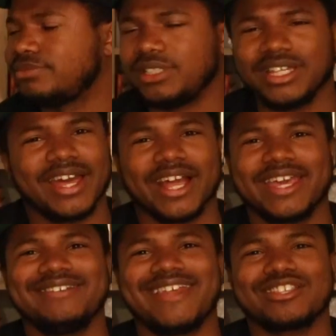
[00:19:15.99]
The nigga got
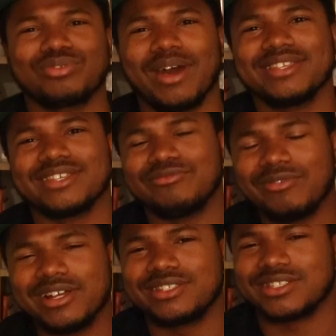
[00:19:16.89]
kidnapped twice in
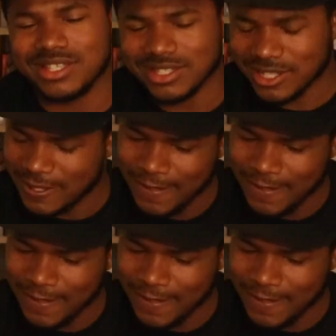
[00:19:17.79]
one season.